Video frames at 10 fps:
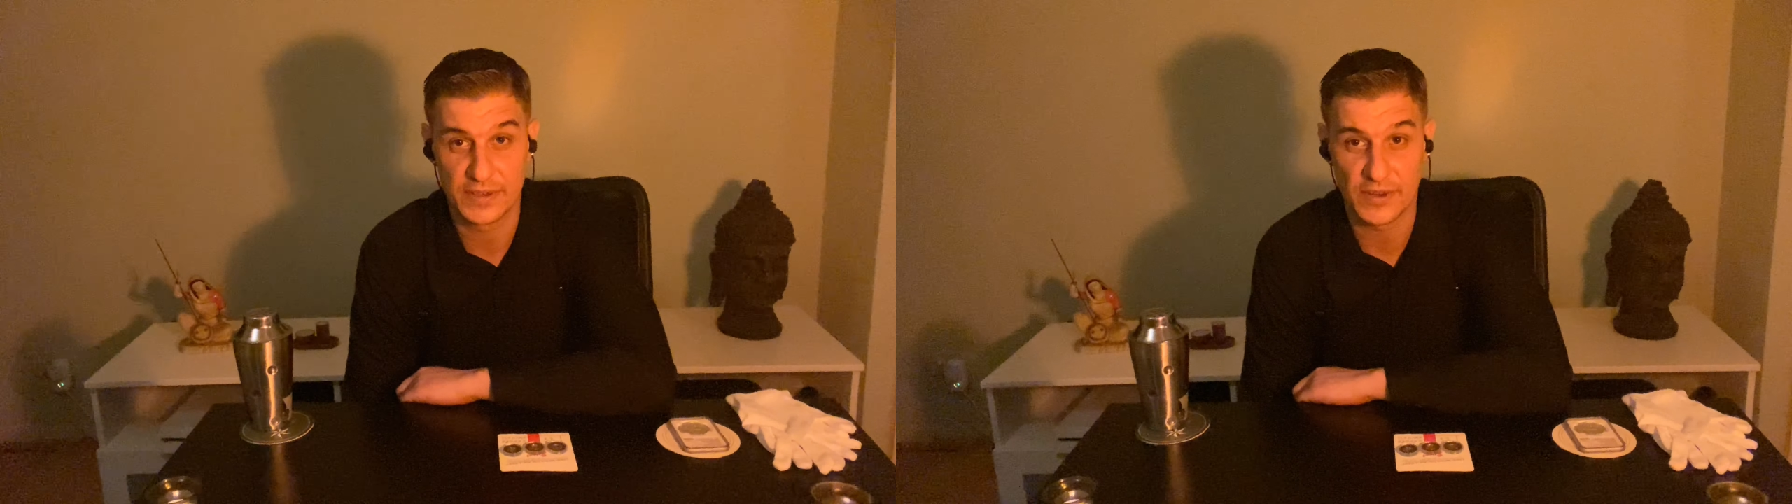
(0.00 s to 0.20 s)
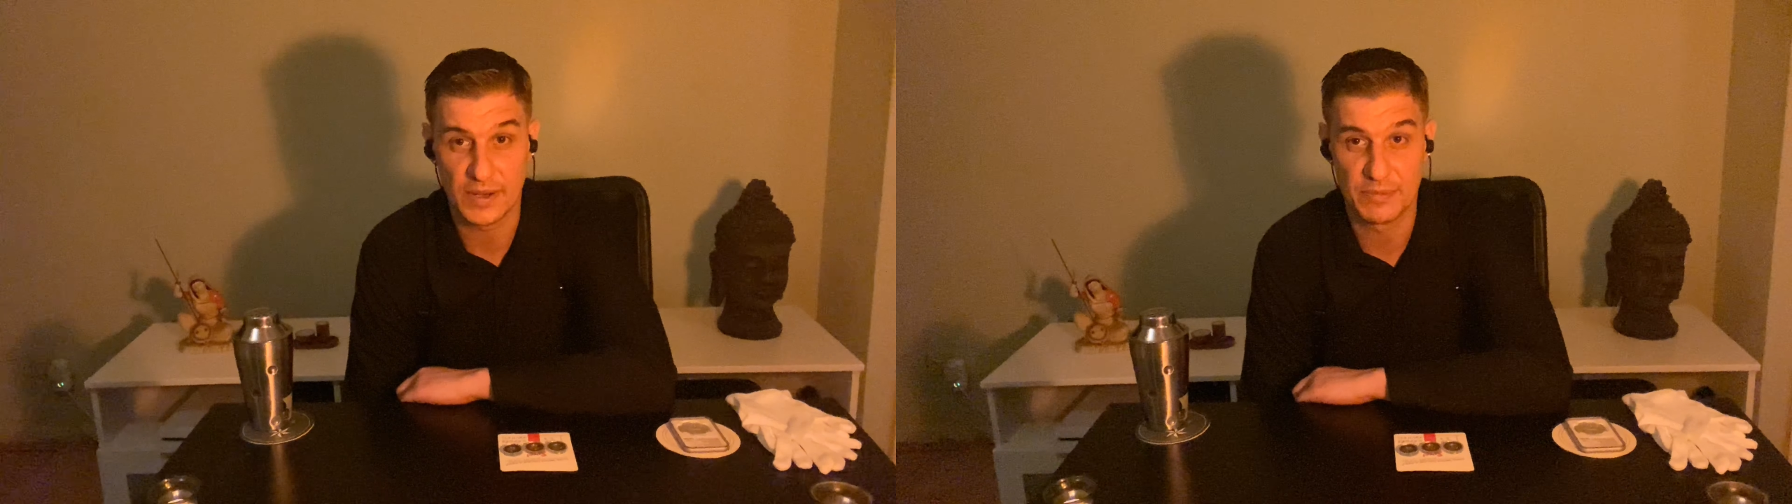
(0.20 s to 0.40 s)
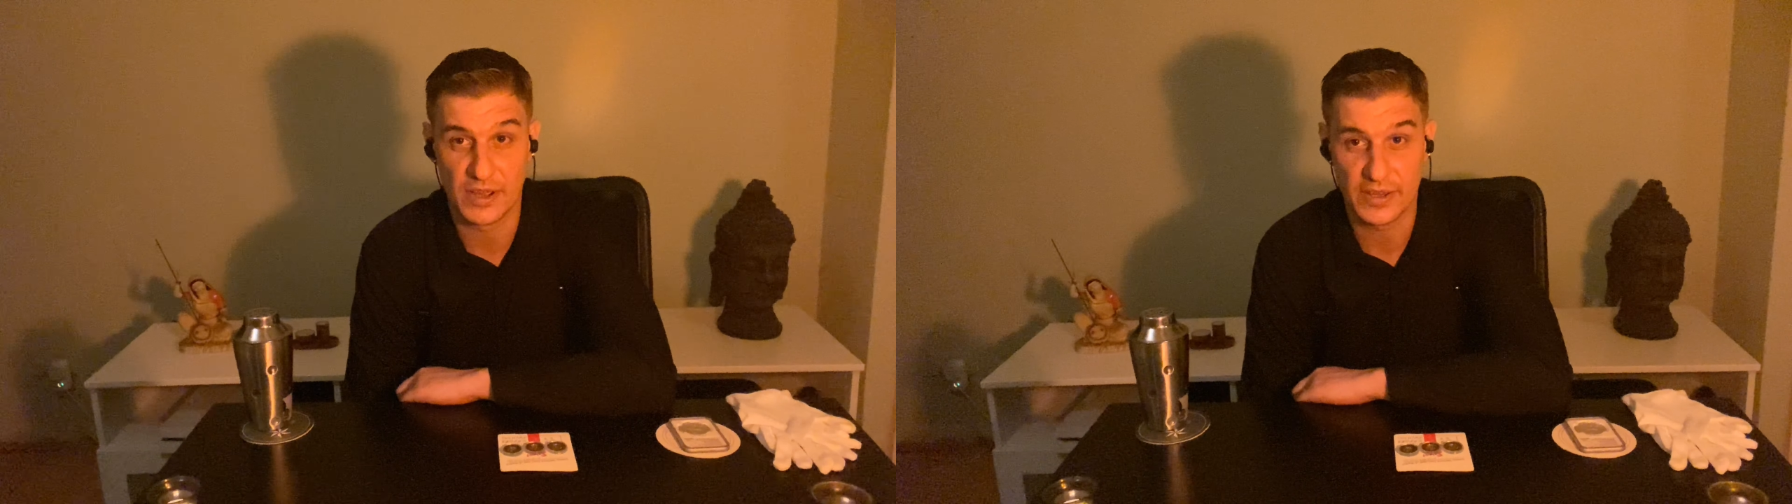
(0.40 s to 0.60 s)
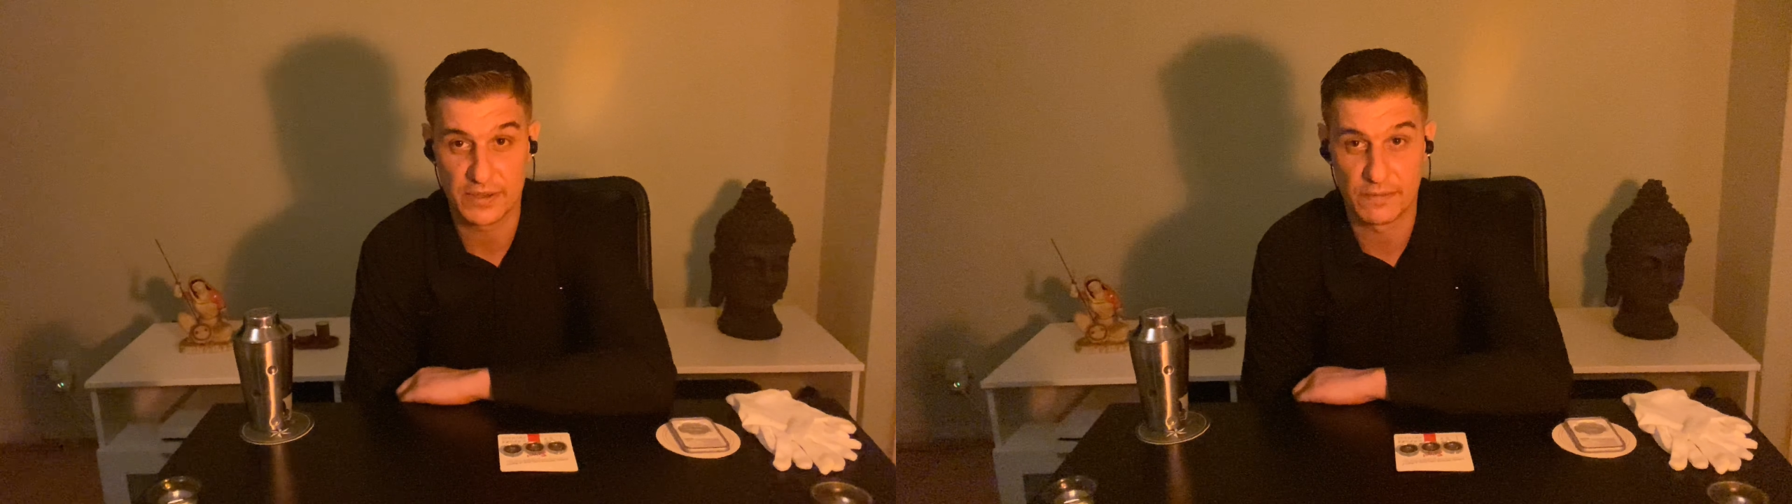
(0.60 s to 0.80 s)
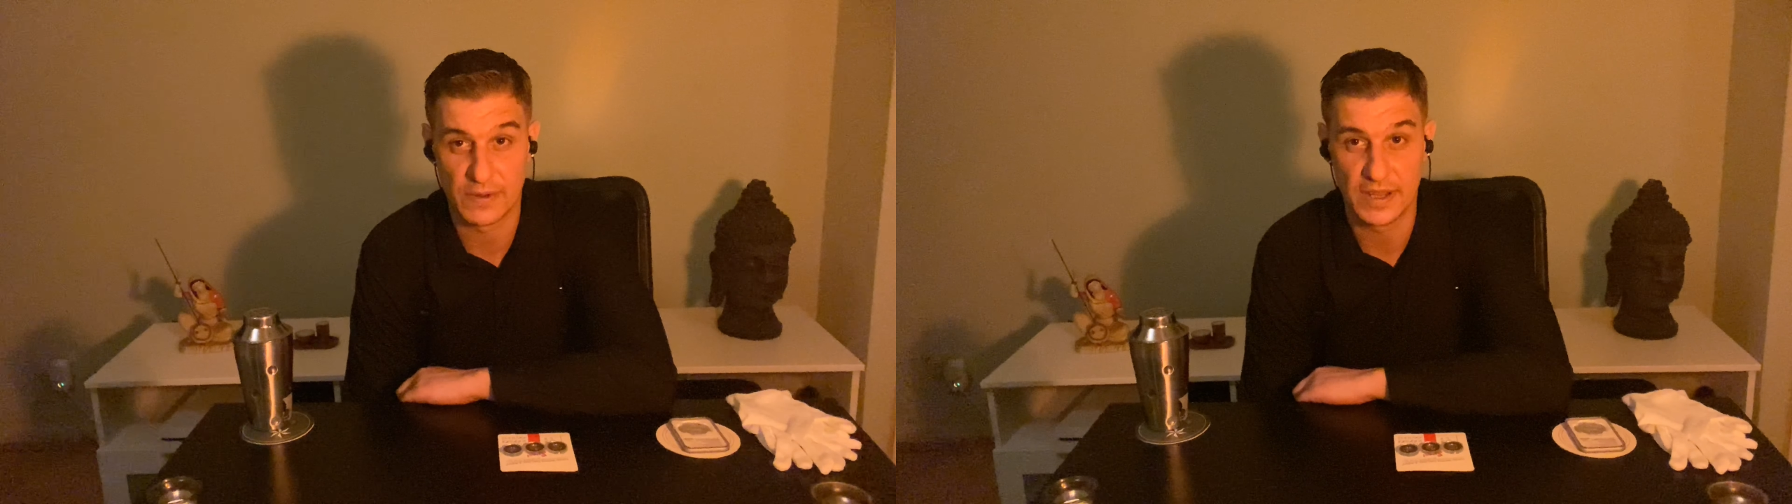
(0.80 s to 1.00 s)
the time that I
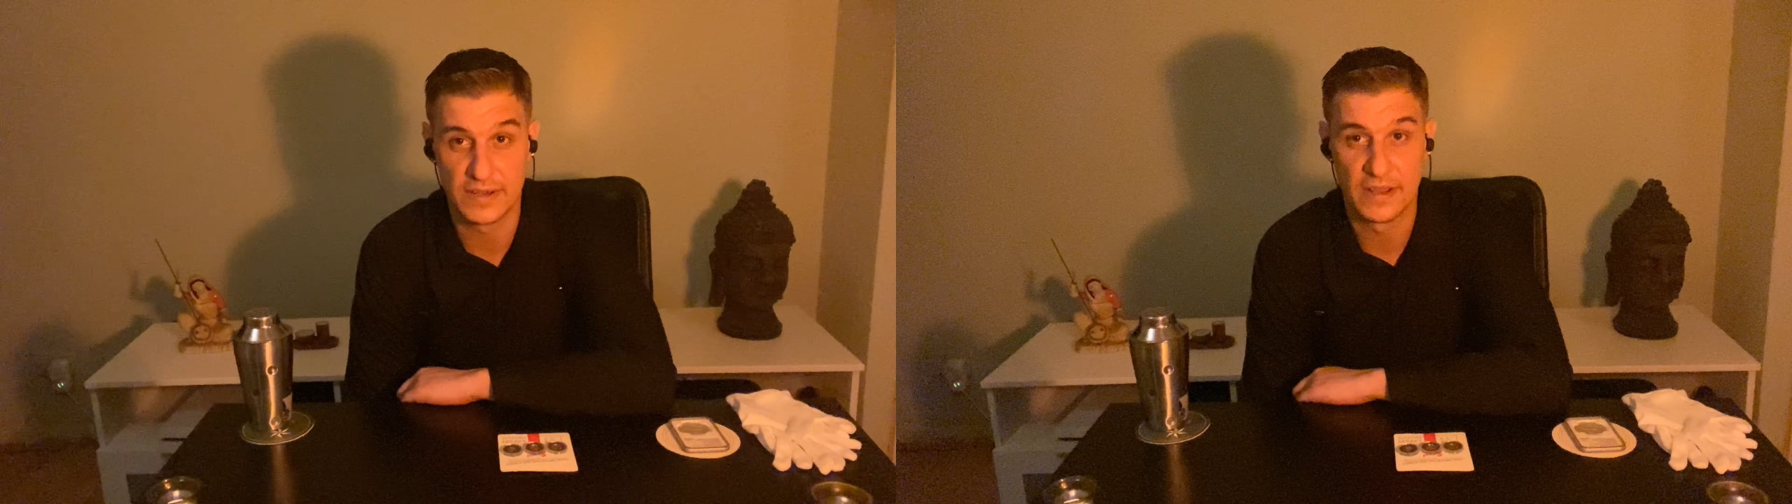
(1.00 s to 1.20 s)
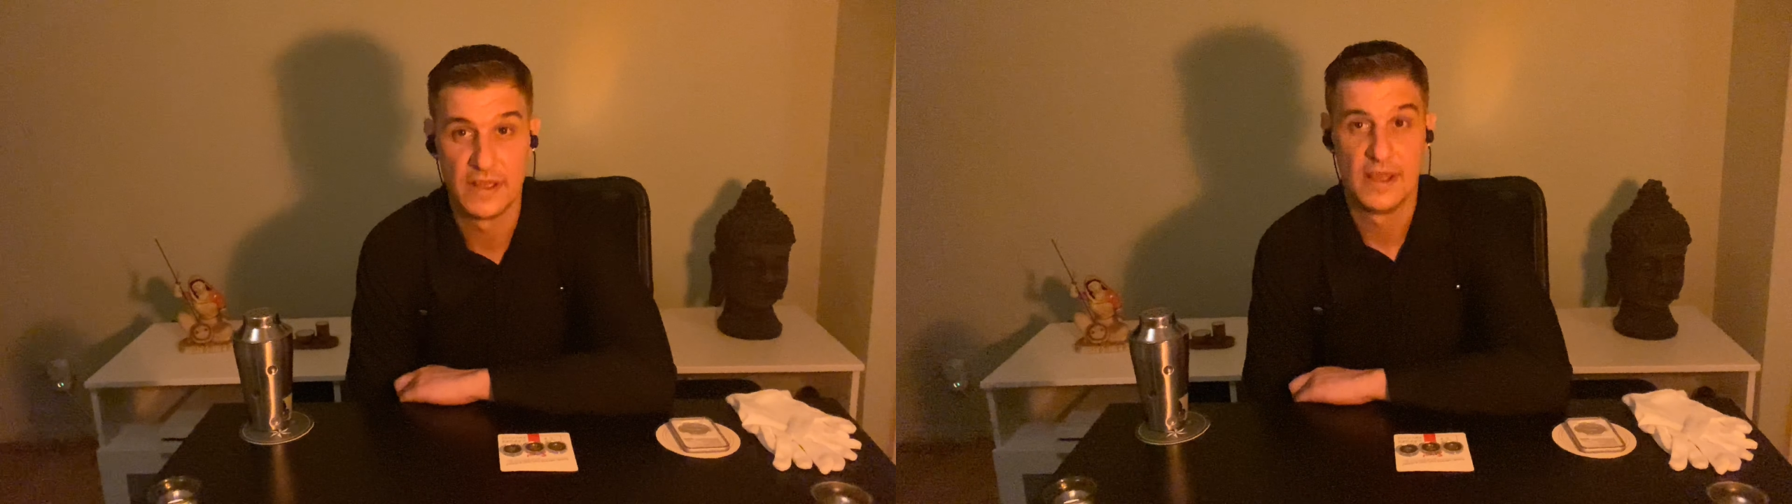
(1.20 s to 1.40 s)
could find.